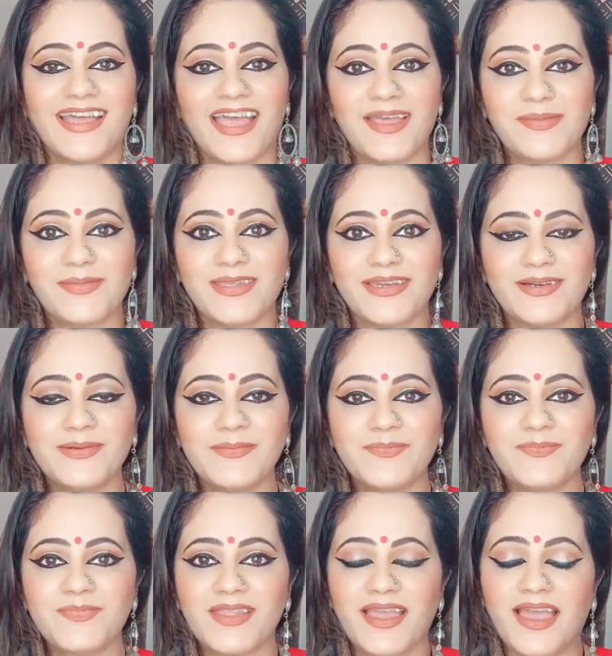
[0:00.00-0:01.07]
I'm here.
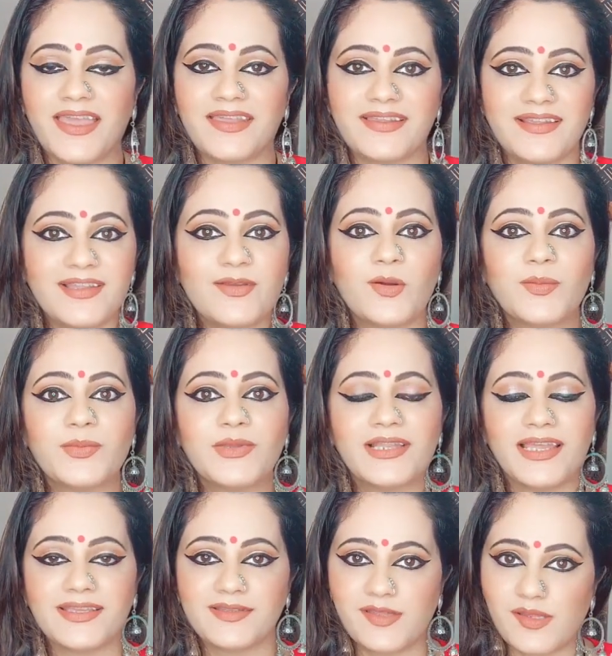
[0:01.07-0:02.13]
I really hope you
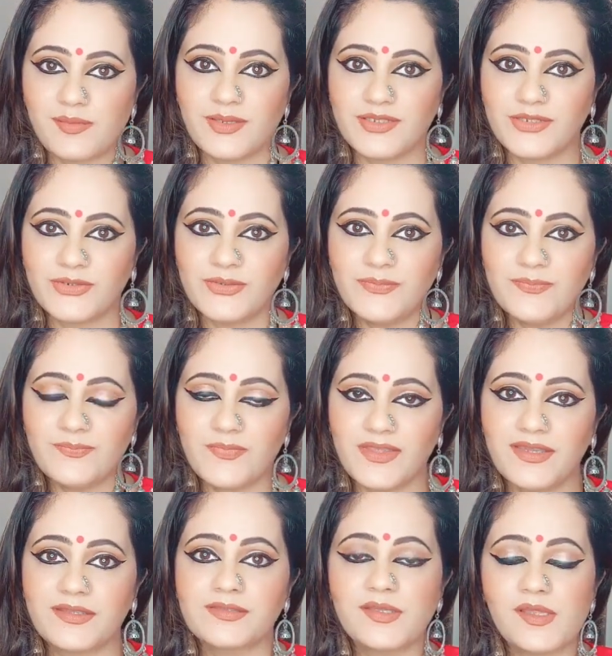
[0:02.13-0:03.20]
like this video.
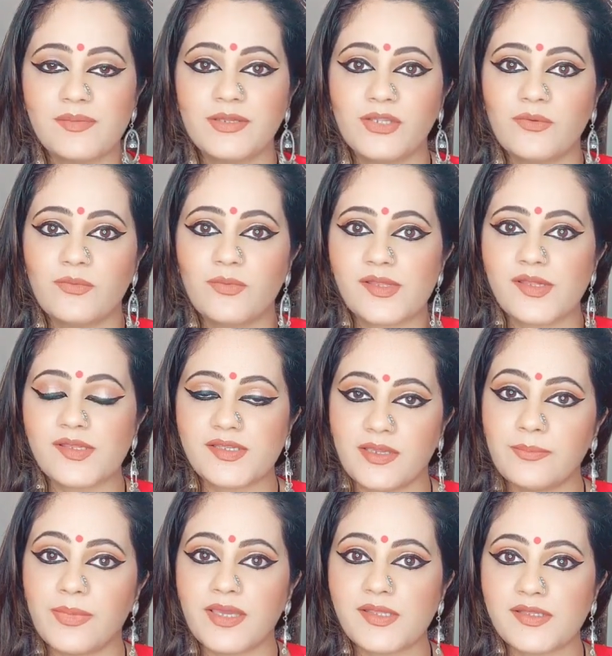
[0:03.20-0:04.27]
This video was a
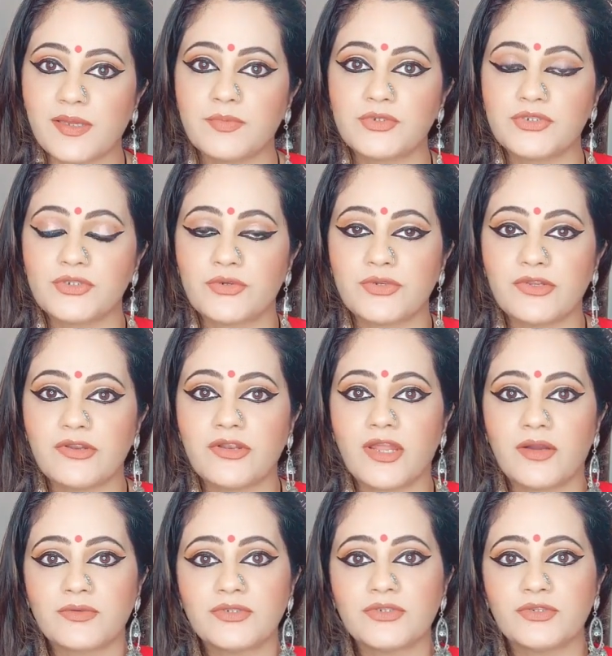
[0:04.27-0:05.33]
step-by-step tutorial on
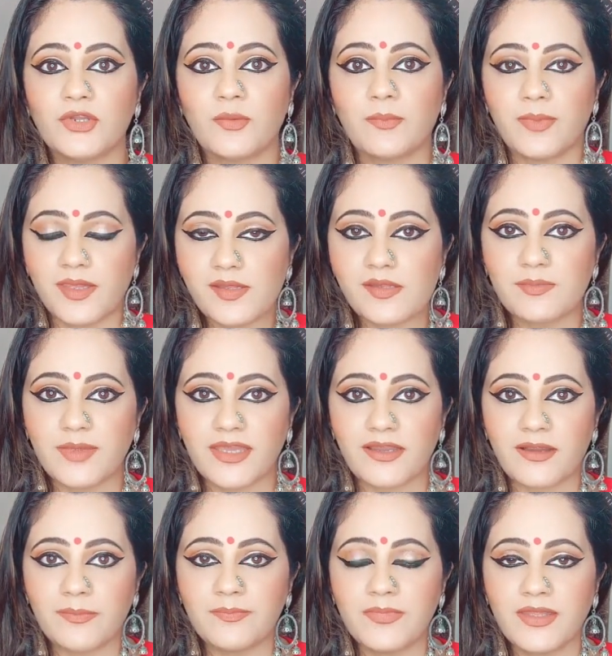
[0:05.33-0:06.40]
how to do your base
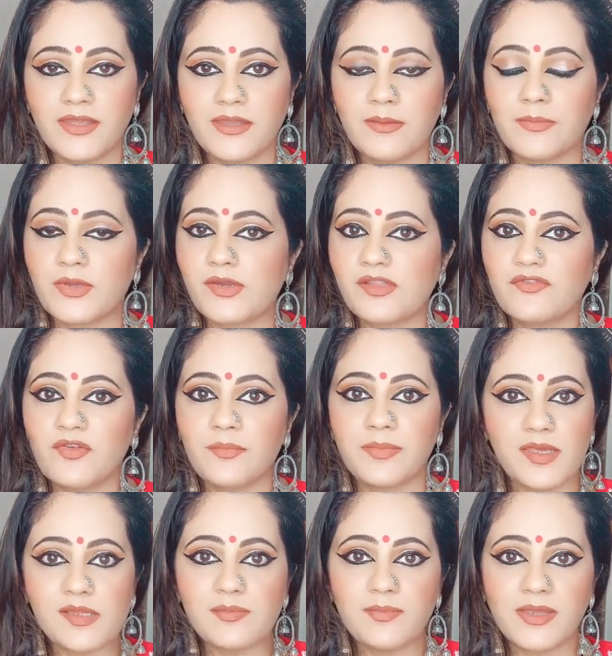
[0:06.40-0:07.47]
makeup, because if your
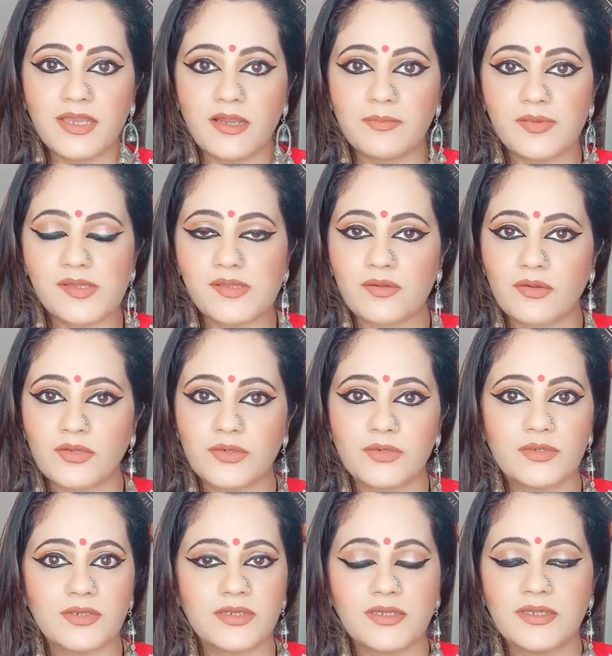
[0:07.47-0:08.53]
base makeup is not
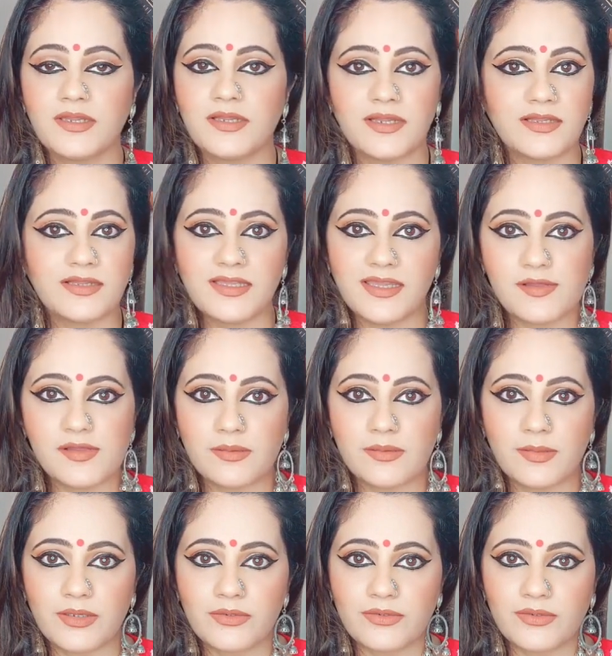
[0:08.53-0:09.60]
good, nothing else
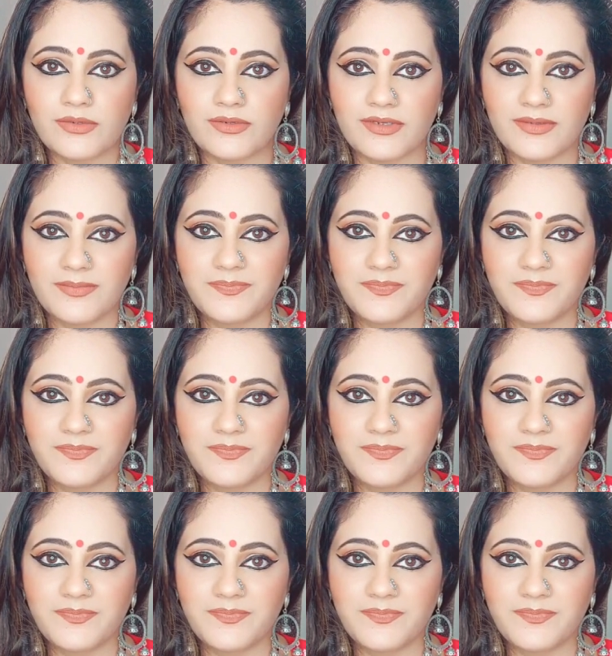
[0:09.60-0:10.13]
will look good.